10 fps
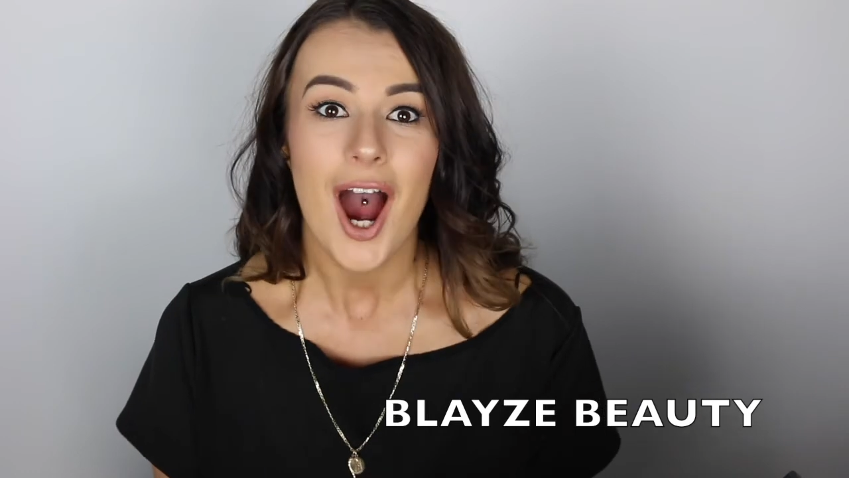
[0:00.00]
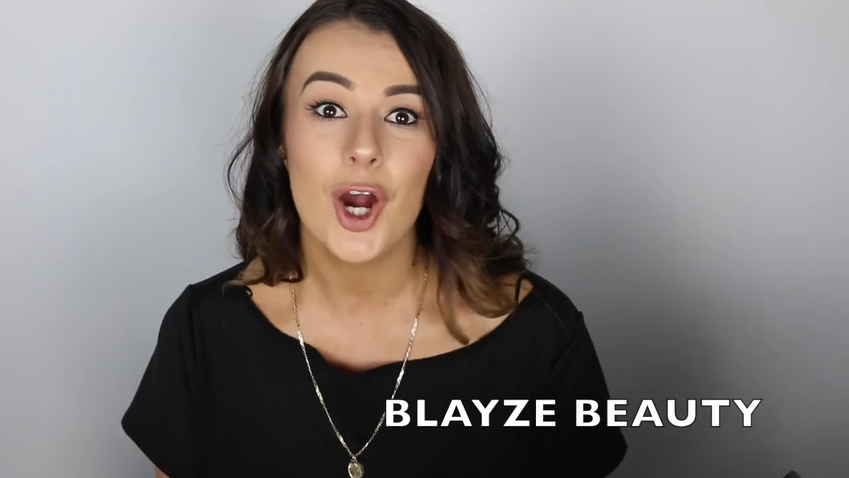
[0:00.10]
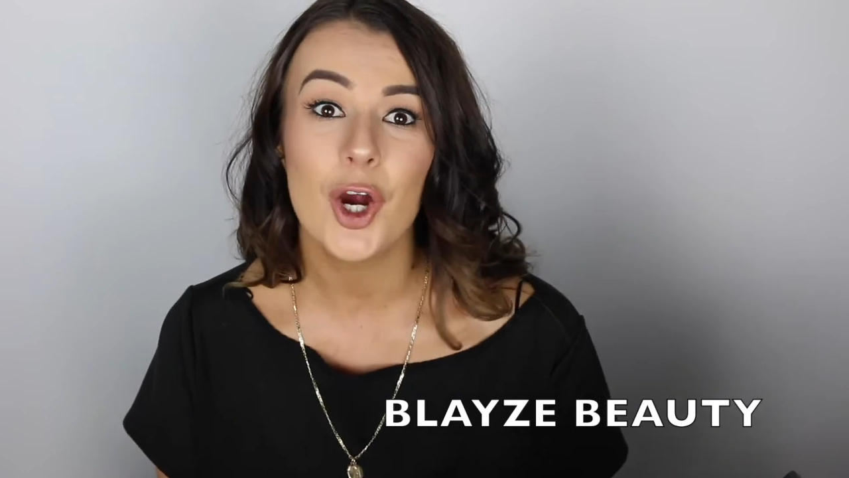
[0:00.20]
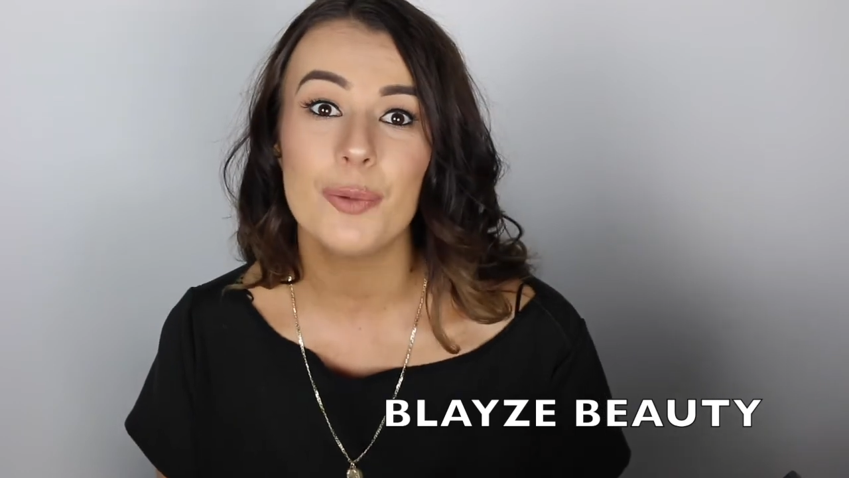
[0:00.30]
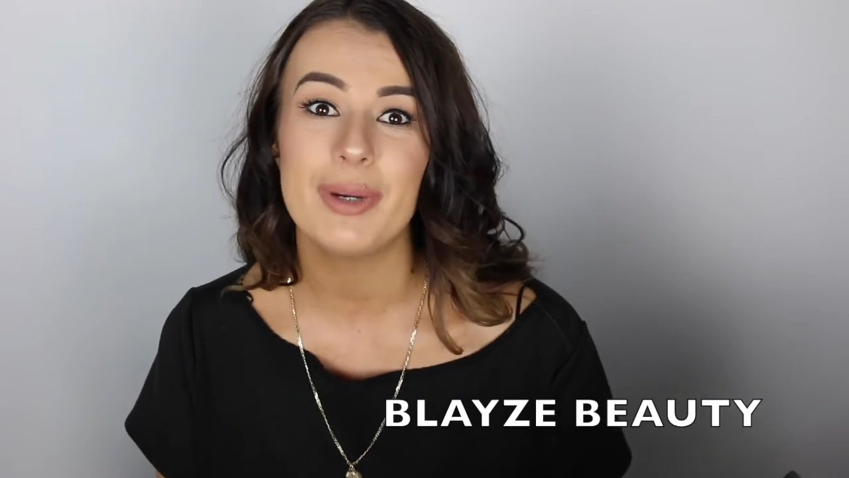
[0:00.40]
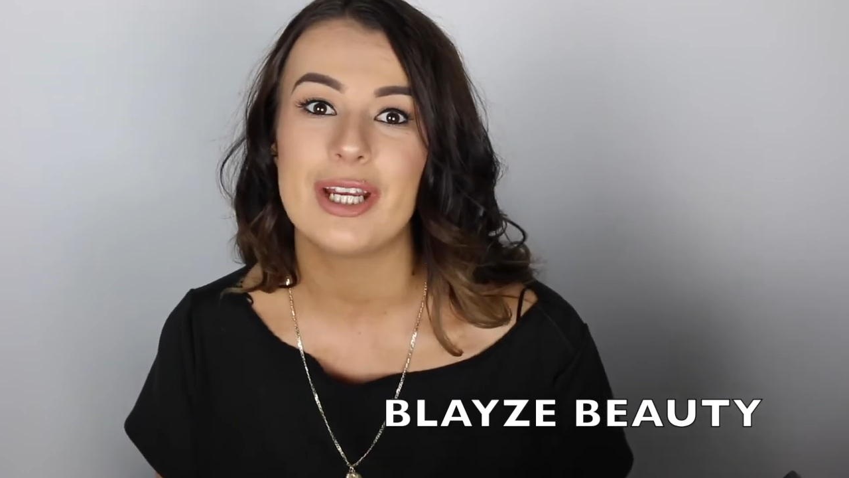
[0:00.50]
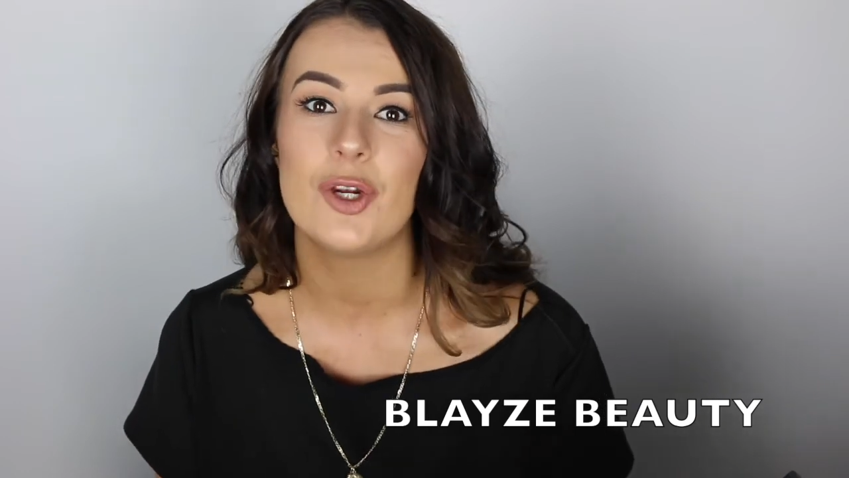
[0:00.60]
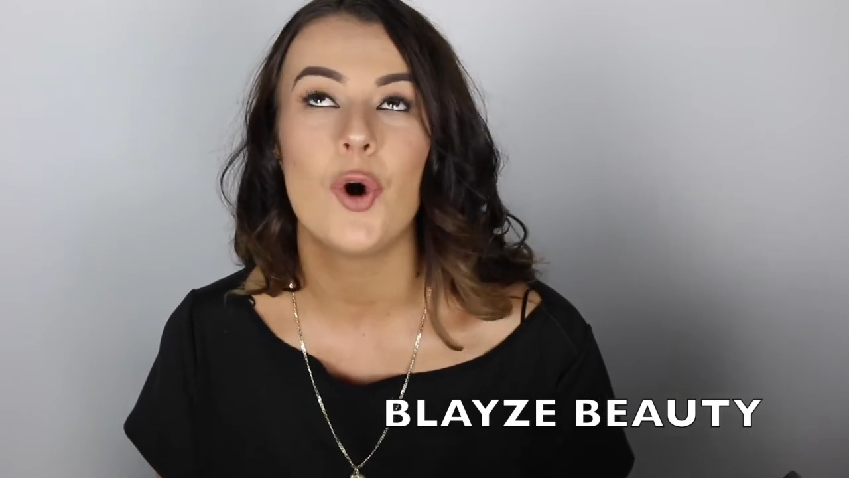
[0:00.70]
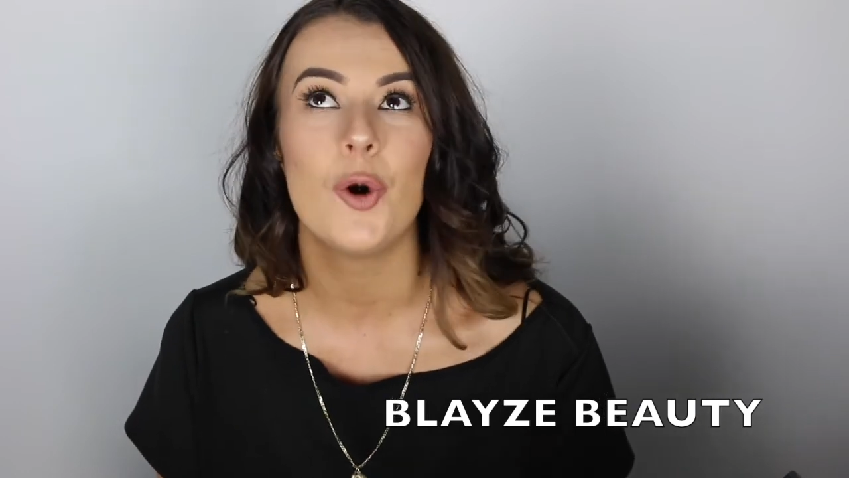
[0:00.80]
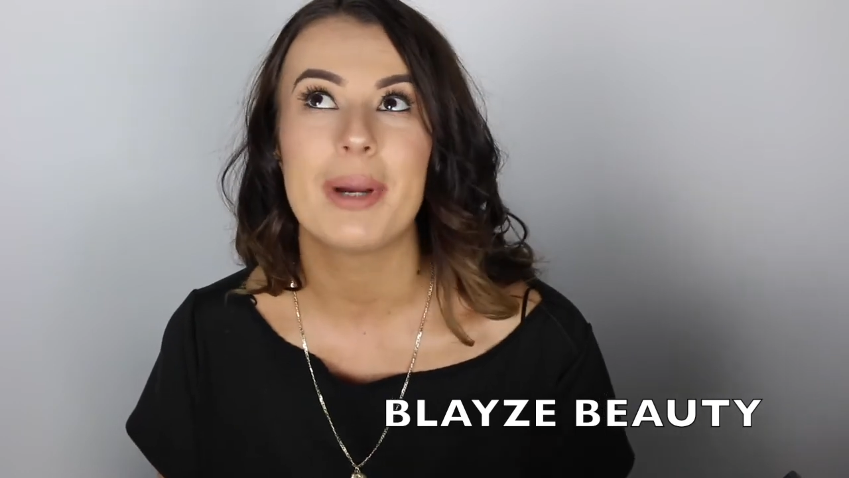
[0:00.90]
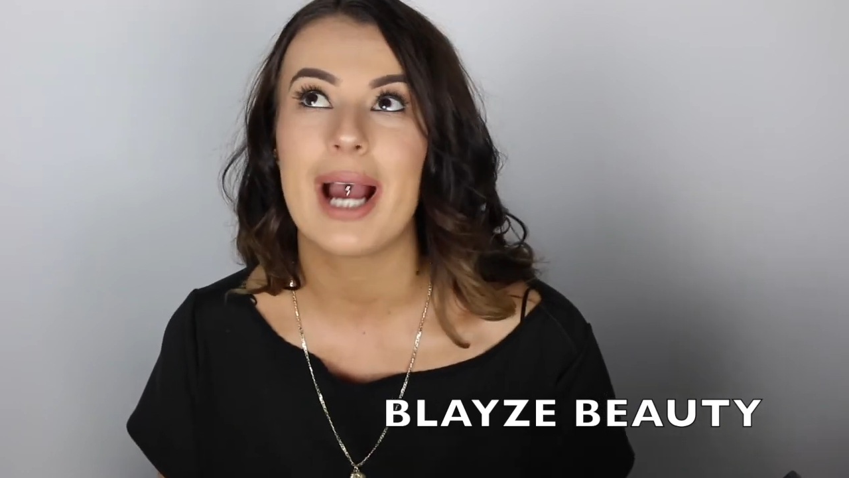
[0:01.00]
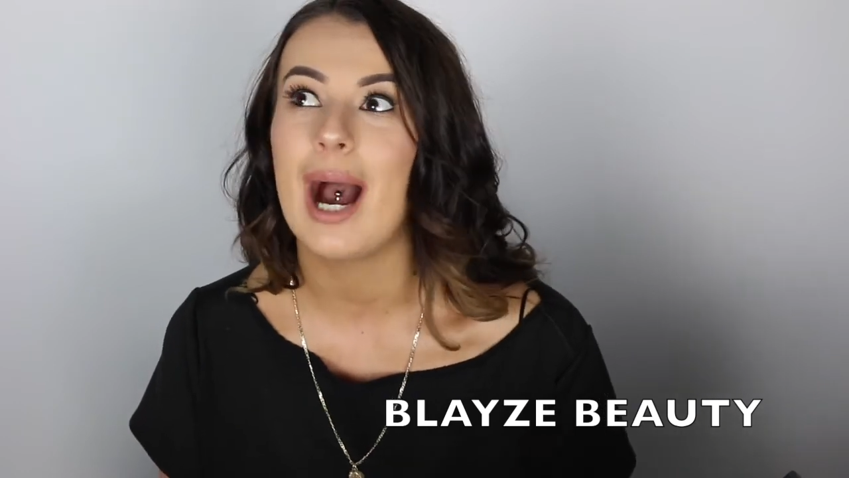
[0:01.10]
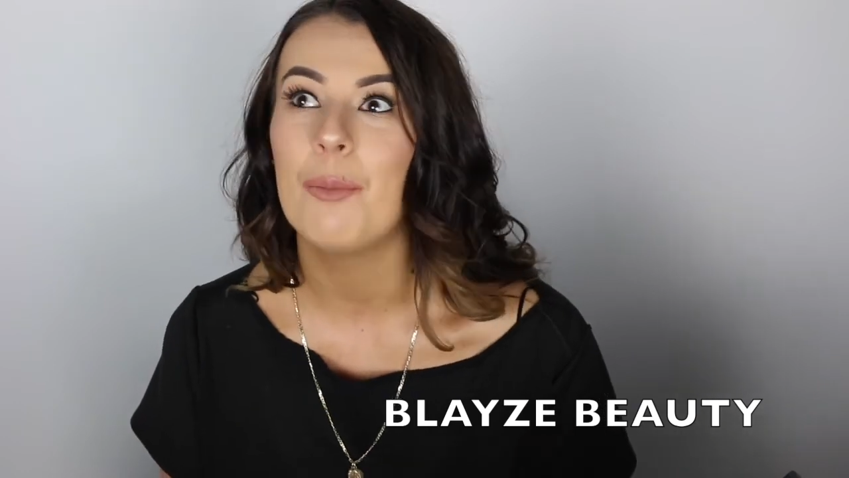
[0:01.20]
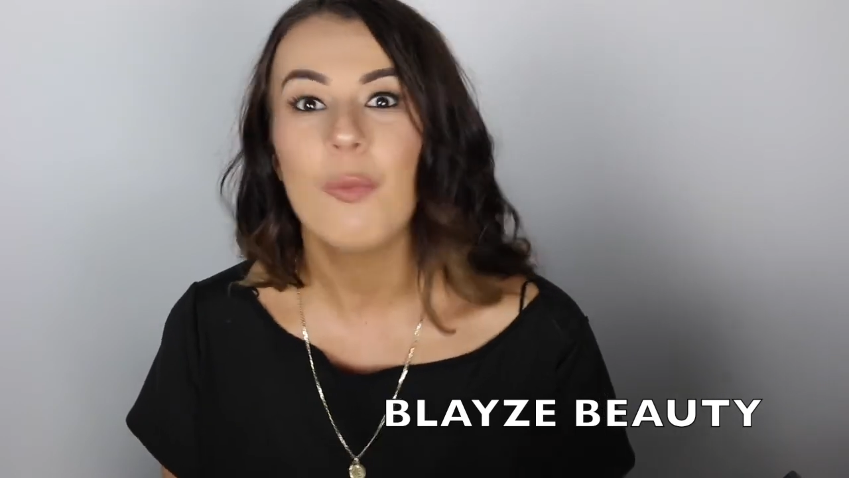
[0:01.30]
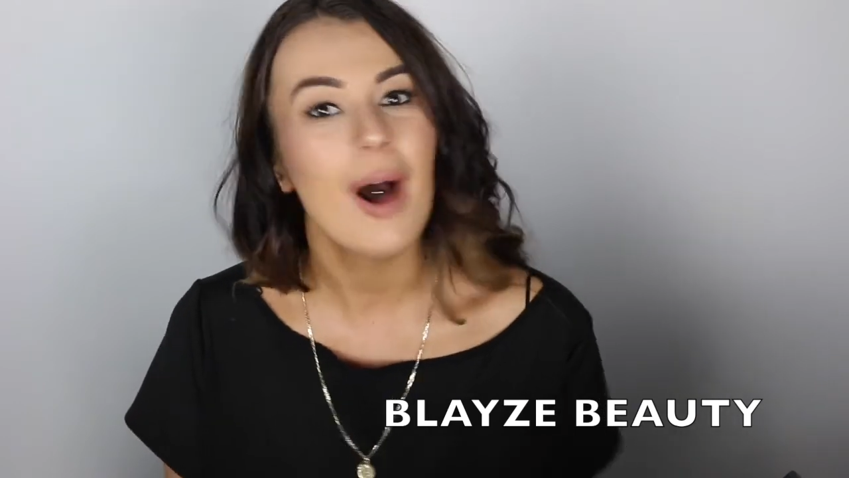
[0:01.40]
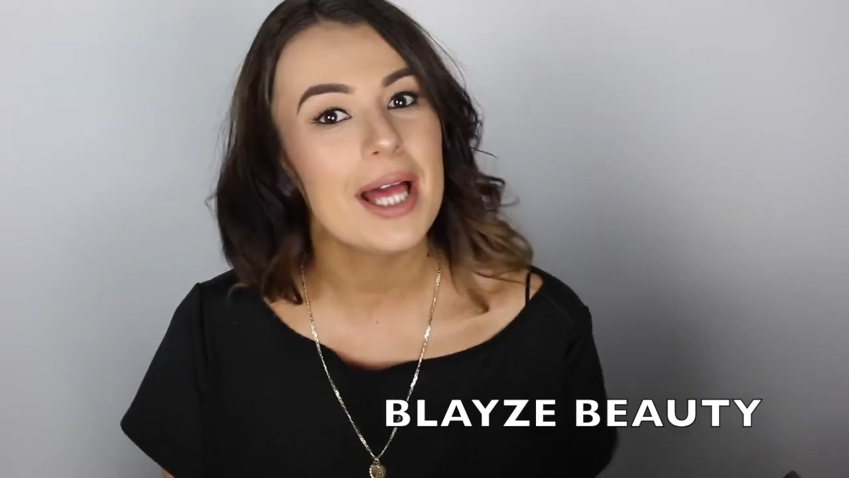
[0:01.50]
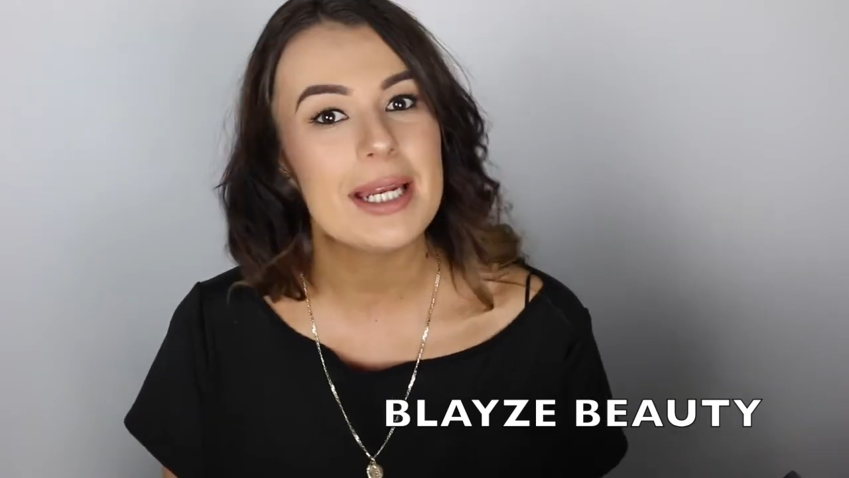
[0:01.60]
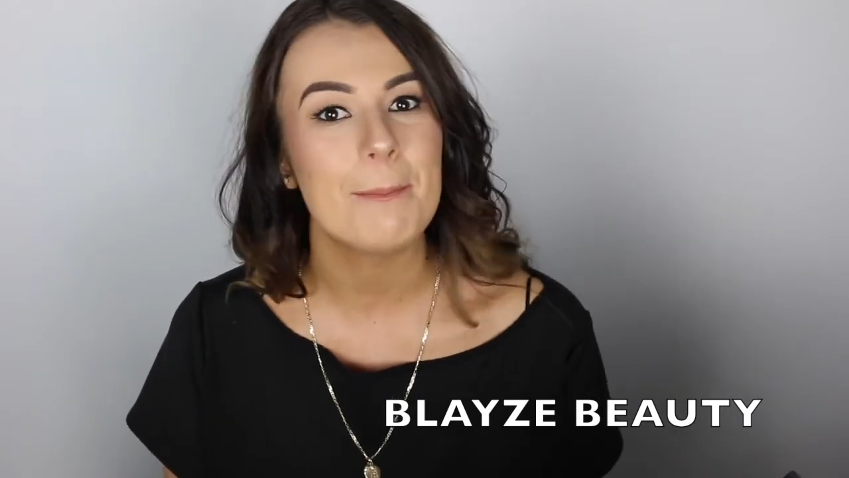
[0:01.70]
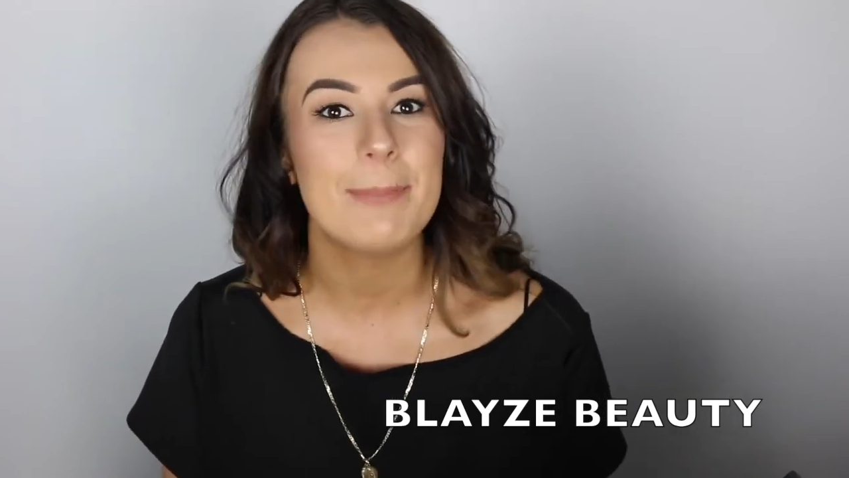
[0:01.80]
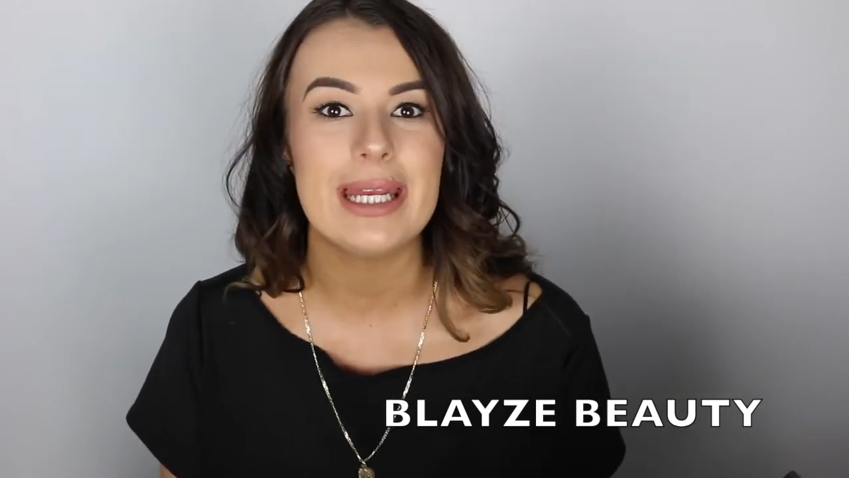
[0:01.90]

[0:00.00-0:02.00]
I hope we can all become one